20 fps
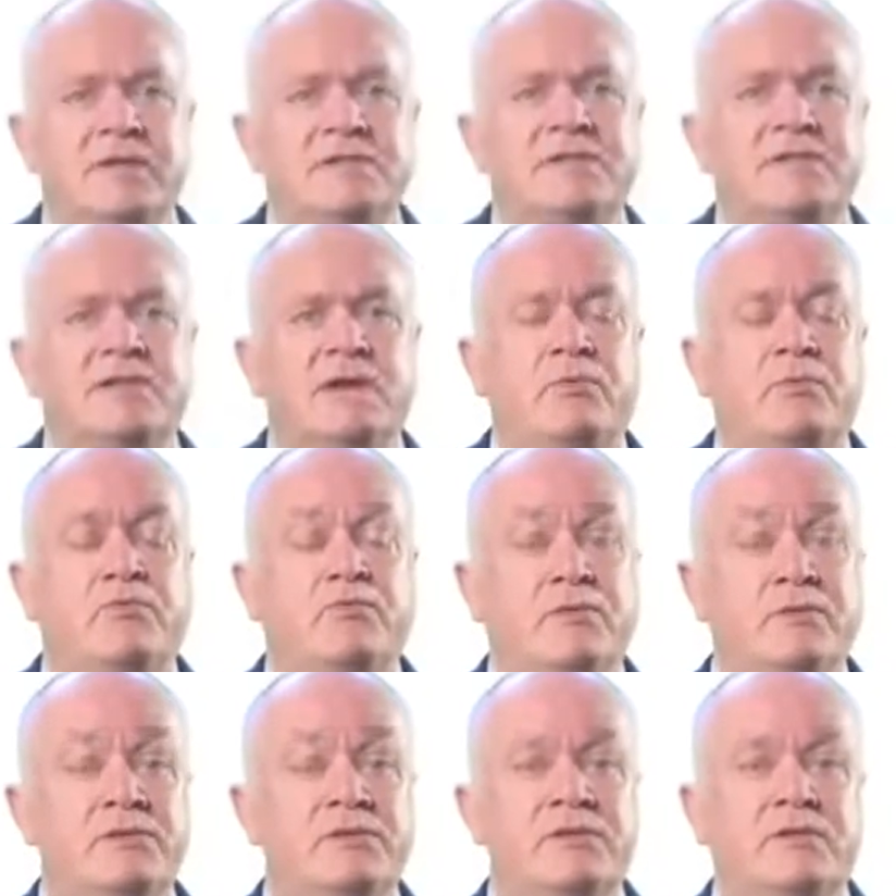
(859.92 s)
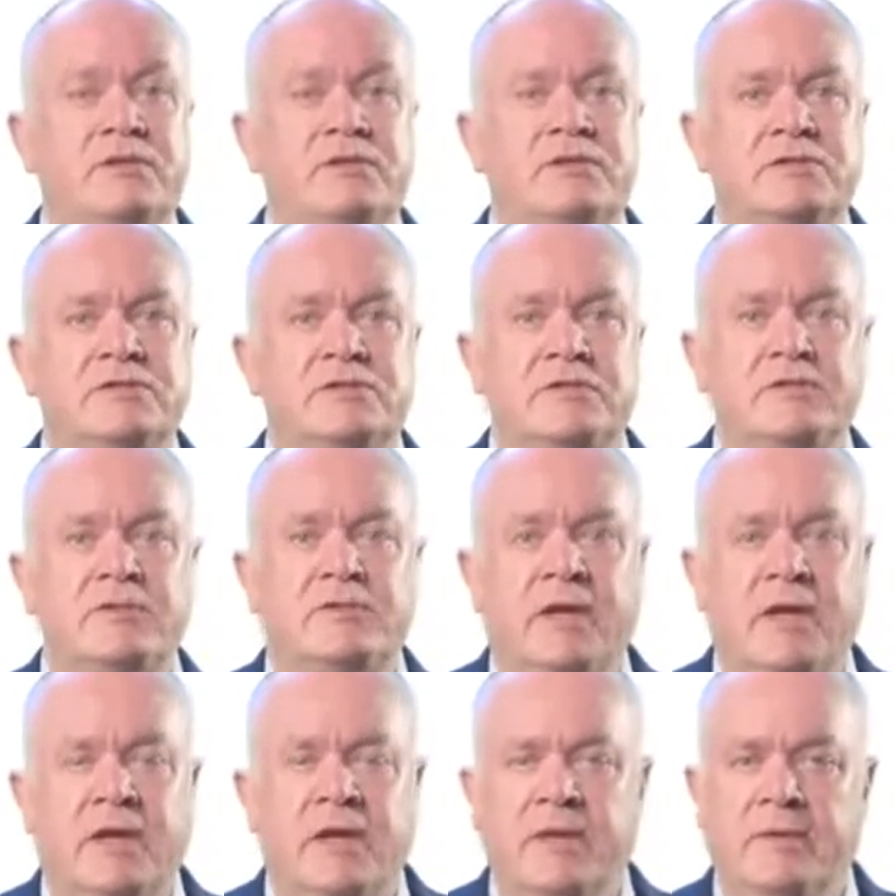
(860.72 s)
said I would return
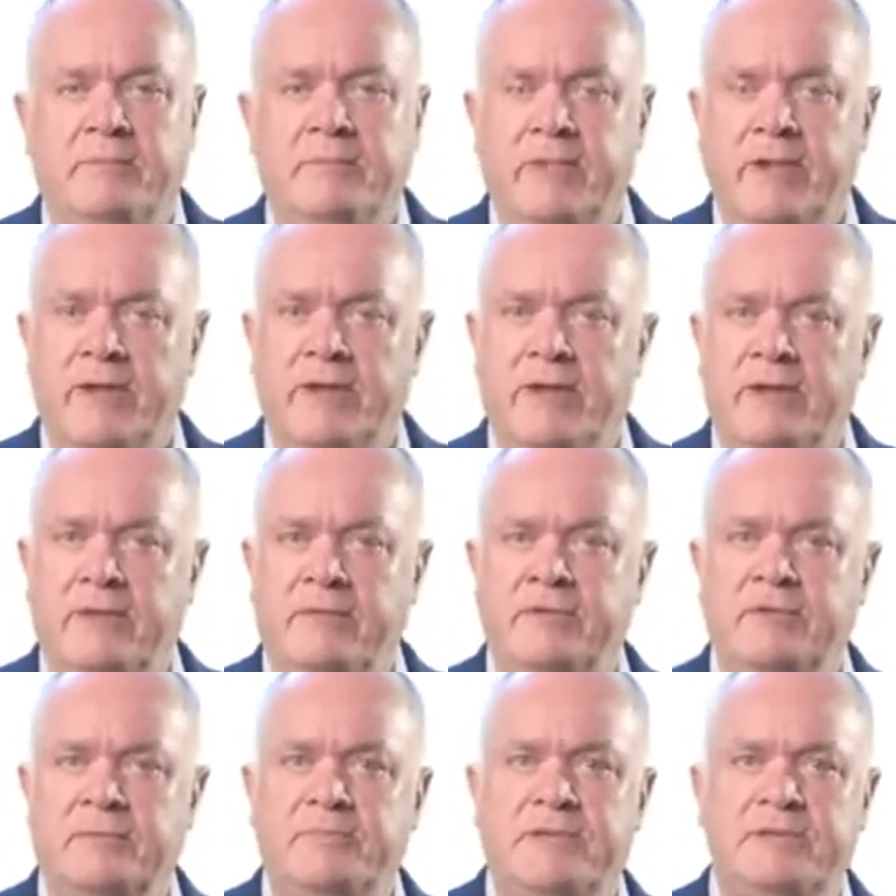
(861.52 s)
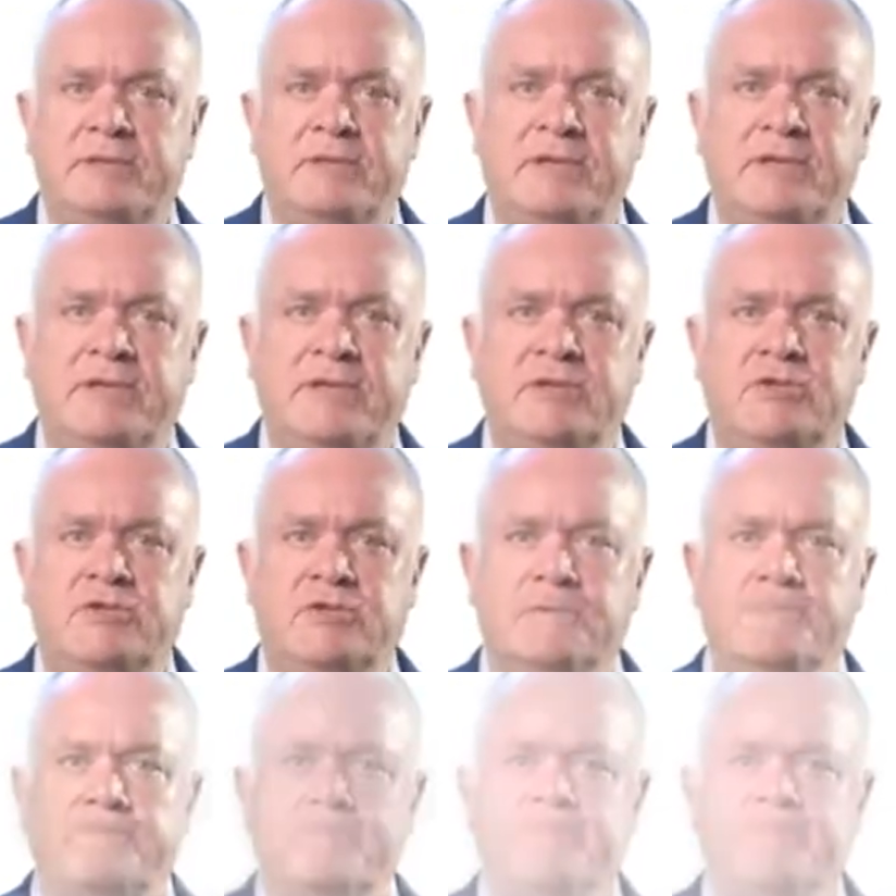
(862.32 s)
to earlier in the presentation.